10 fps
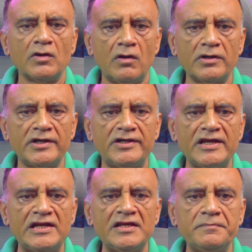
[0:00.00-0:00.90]
on a
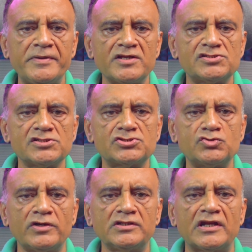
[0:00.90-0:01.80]
daily basis
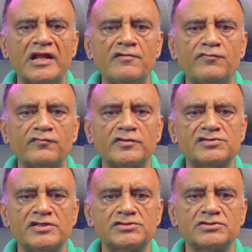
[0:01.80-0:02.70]
during the life of the
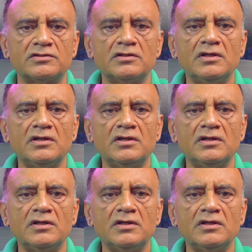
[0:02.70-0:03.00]
sensor.